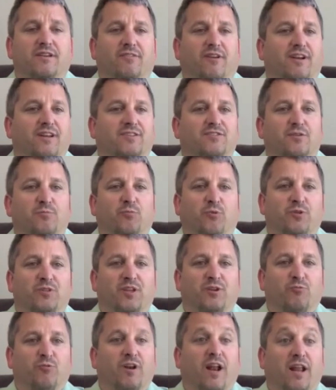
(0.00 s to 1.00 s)
Right? At some
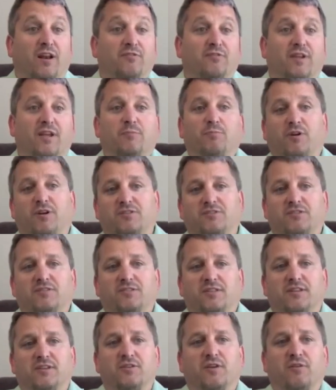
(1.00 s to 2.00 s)
point, they run out of kickbucks
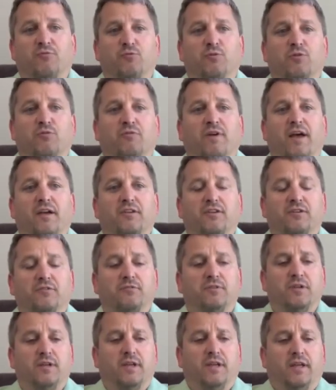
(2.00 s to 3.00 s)
because they do have real
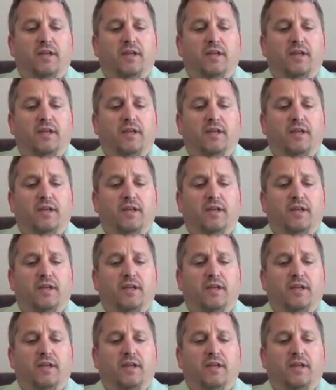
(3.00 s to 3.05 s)
value.